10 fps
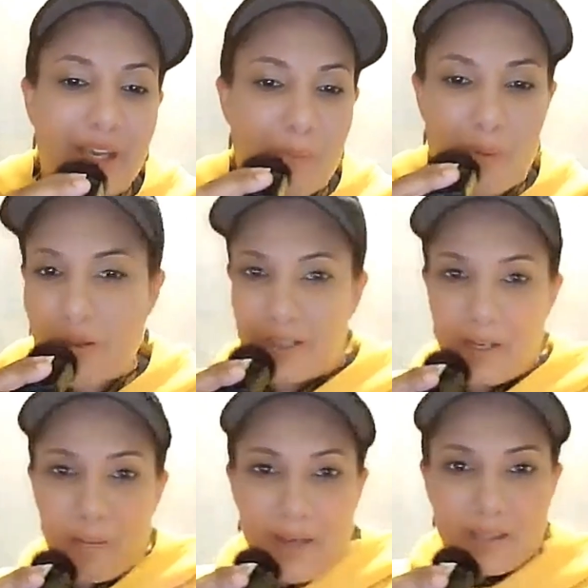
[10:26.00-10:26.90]
and I'm probably going
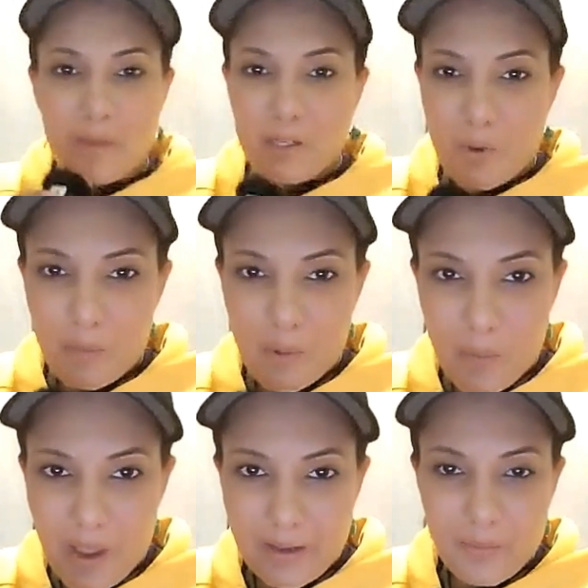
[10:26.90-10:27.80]
to get back to my
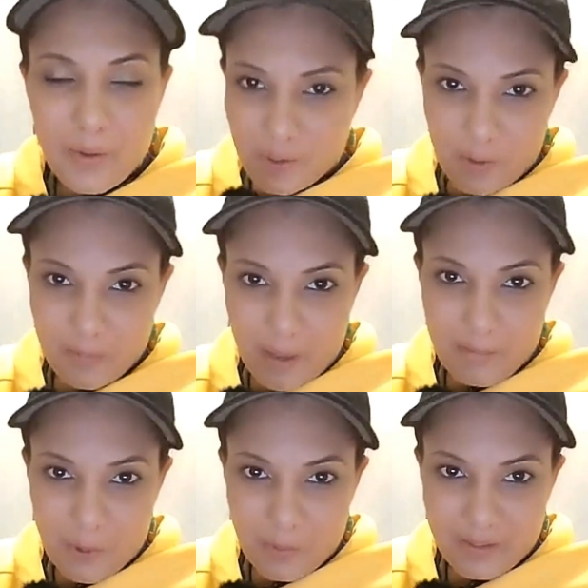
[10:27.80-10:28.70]
normal way with
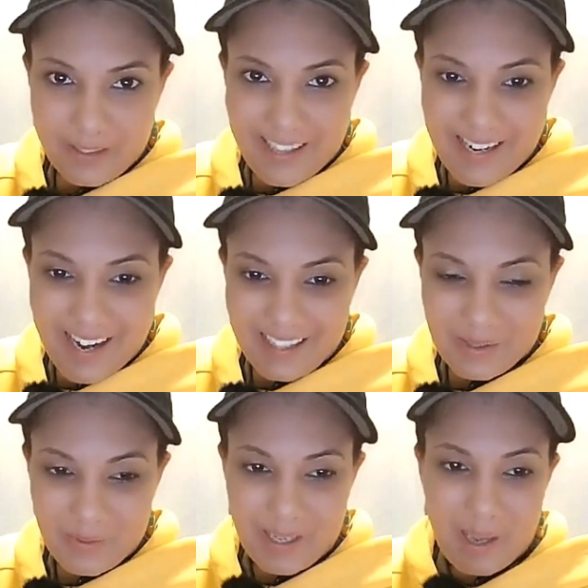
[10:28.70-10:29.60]
Streamlabs normally
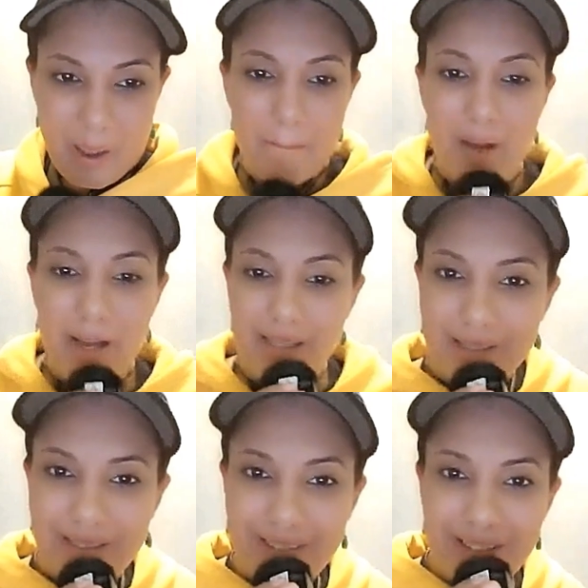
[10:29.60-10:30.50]
next week. But
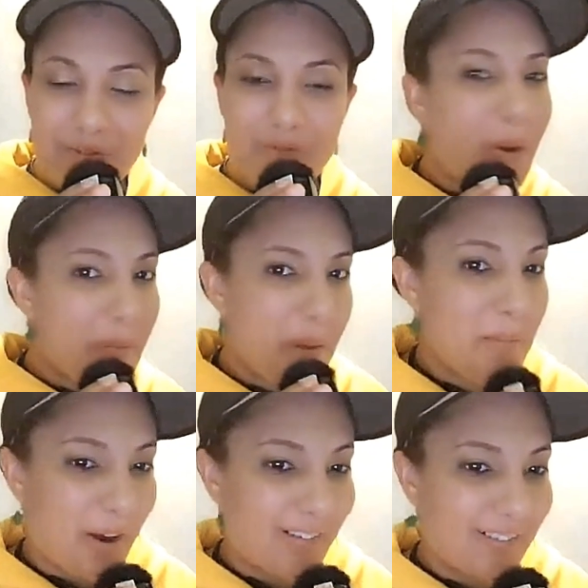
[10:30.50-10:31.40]

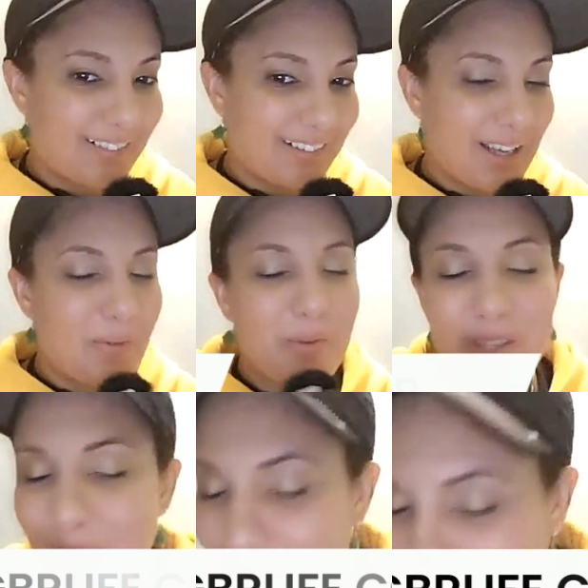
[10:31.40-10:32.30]
remember,
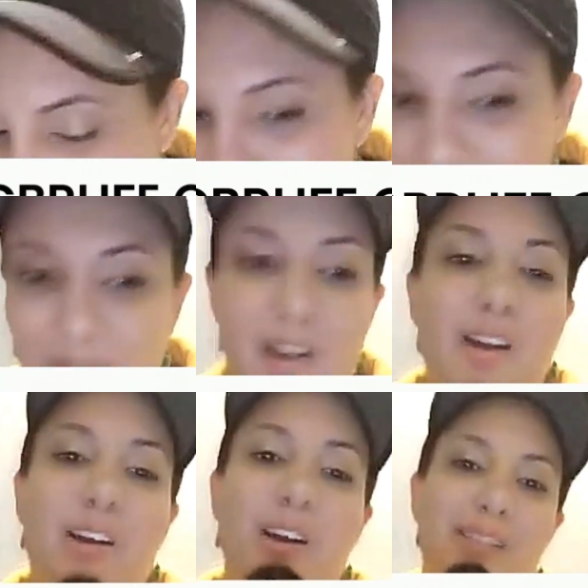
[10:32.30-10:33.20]
with all of
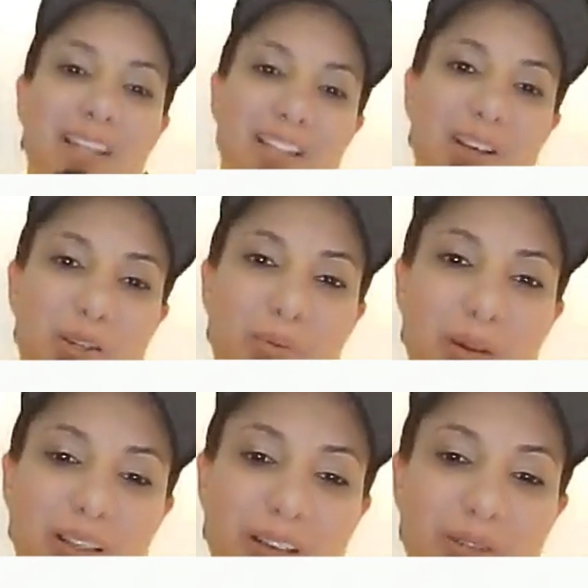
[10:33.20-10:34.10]
our content on
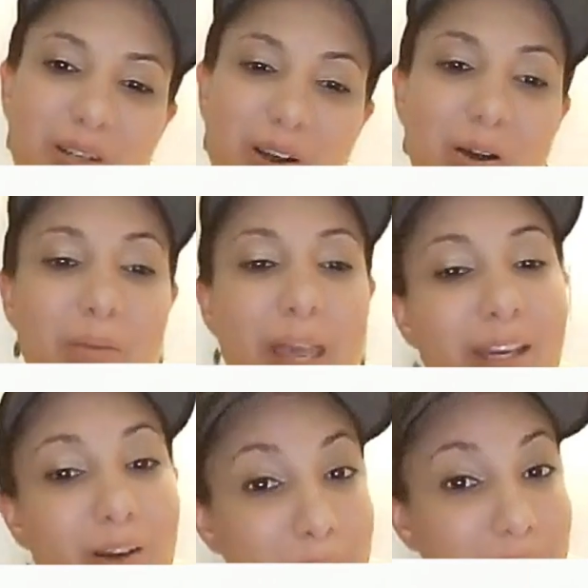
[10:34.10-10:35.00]
GBRLIFE.com
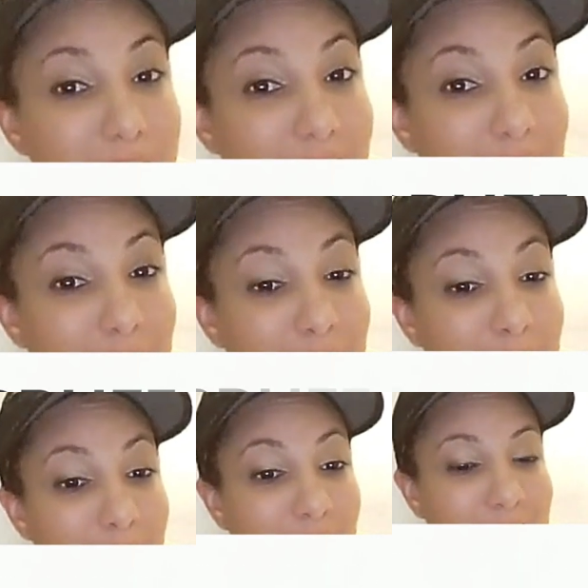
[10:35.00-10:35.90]
and our amazing
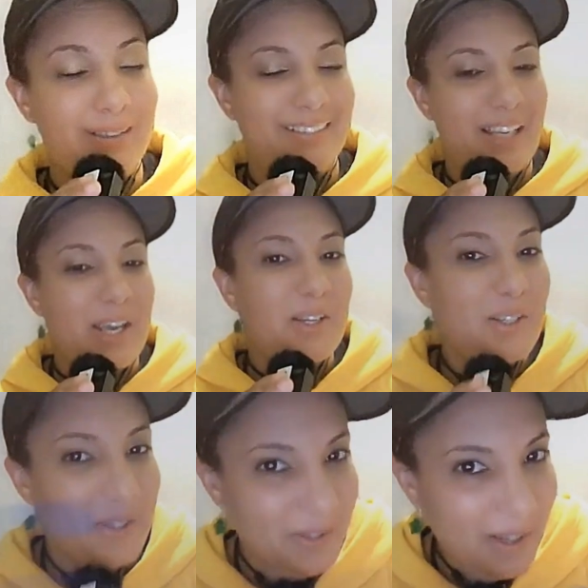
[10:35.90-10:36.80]
clothing brand,
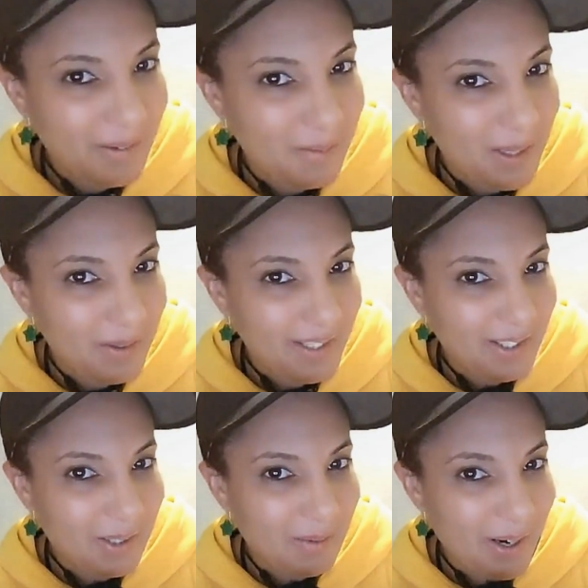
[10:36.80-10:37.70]
you don't have to be
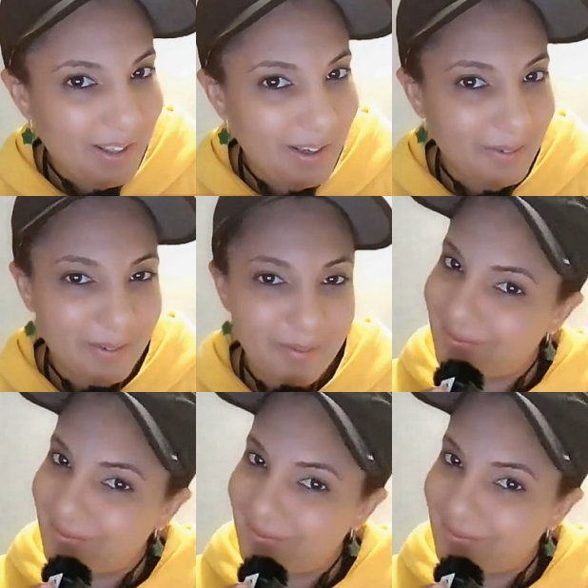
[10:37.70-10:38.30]
without GBRLIFE